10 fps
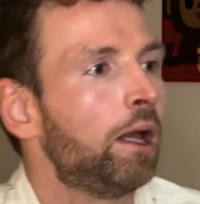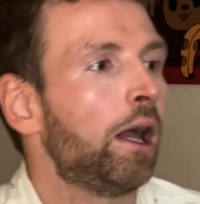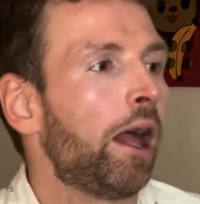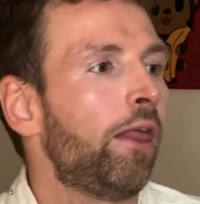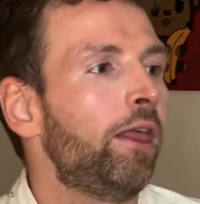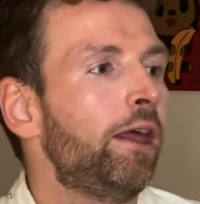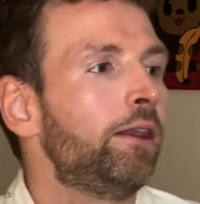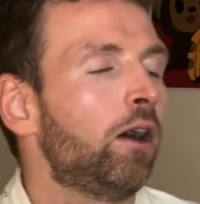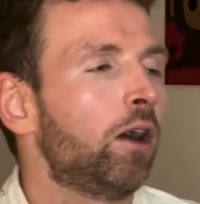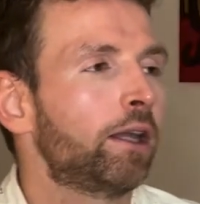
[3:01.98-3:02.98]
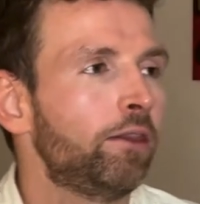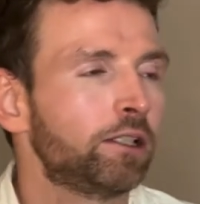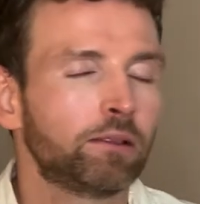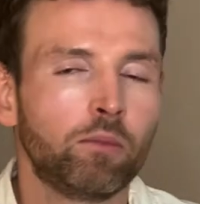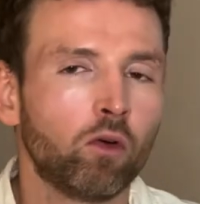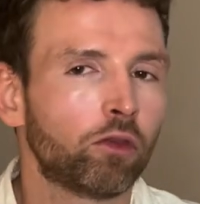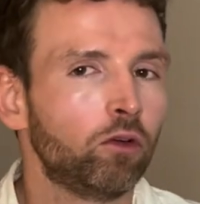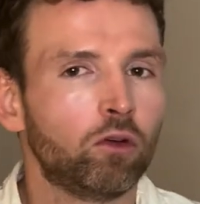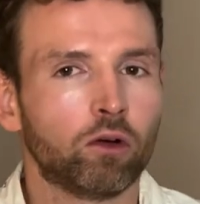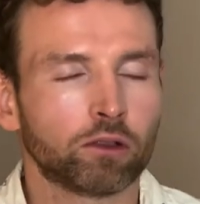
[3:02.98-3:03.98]
And then I gave this some more
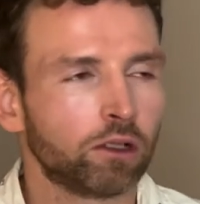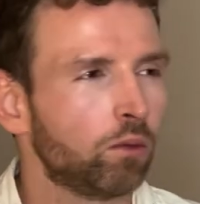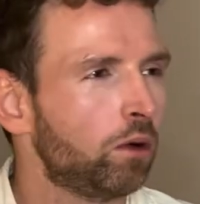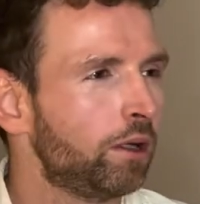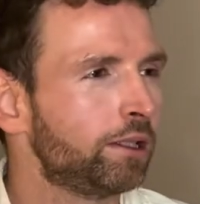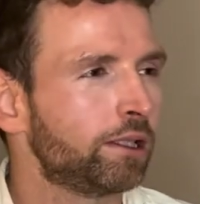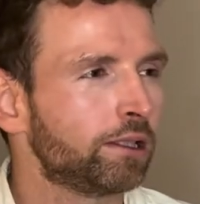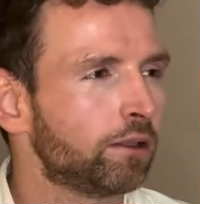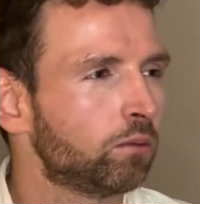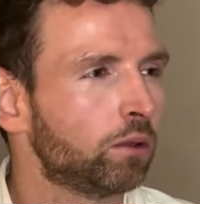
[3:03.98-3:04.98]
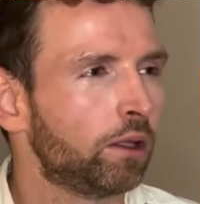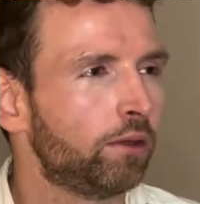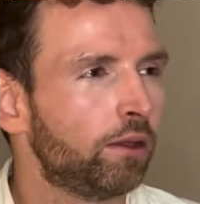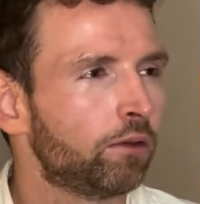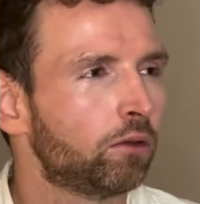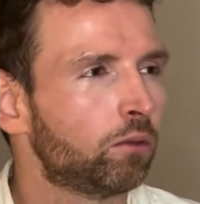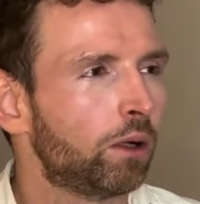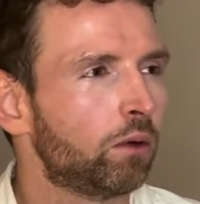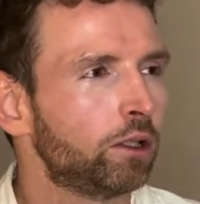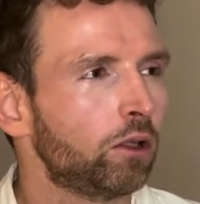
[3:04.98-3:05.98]
thought. I was like, why is this? And then I thought,
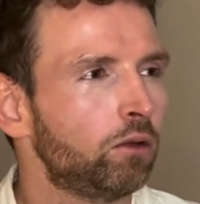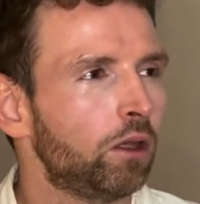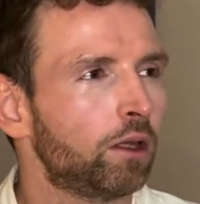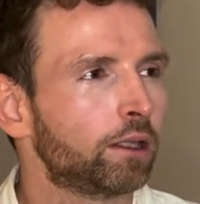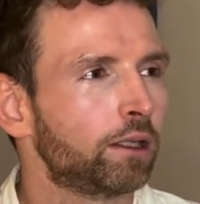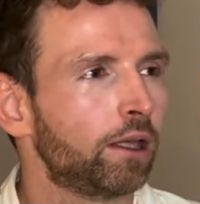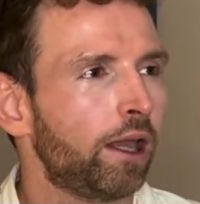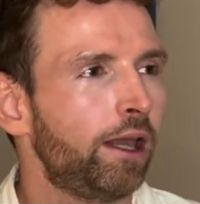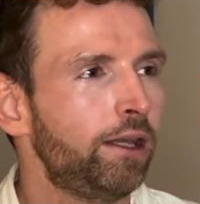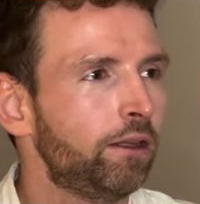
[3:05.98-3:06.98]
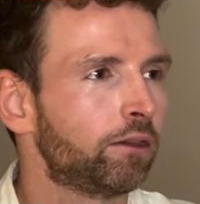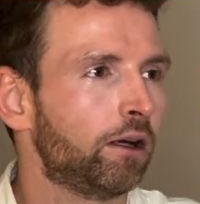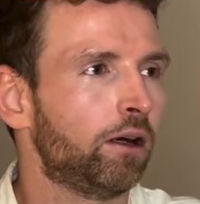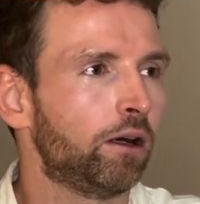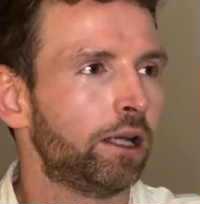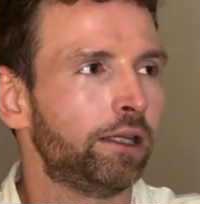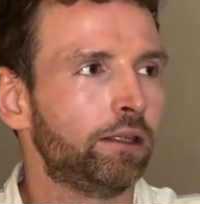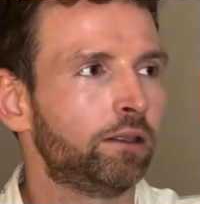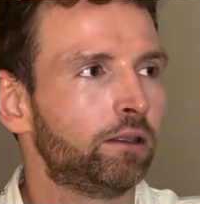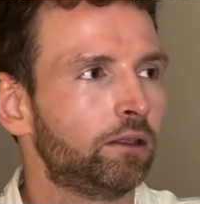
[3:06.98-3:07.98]
well, I don't like any of the high
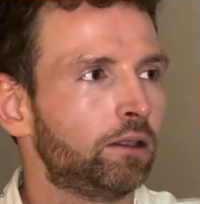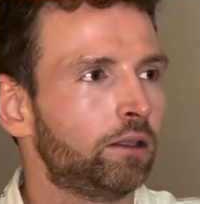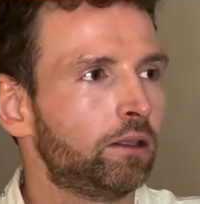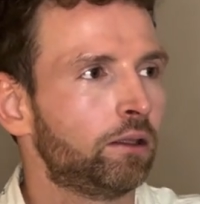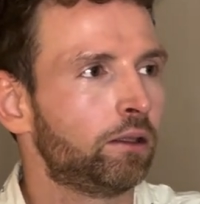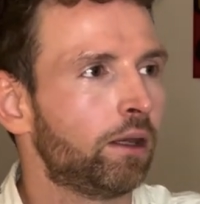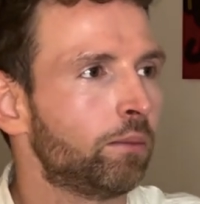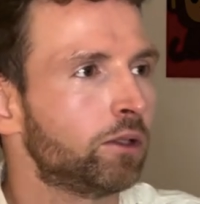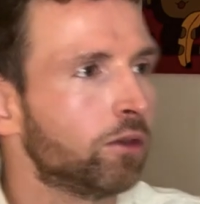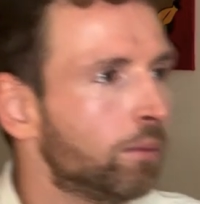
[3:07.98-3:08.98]
numbers on the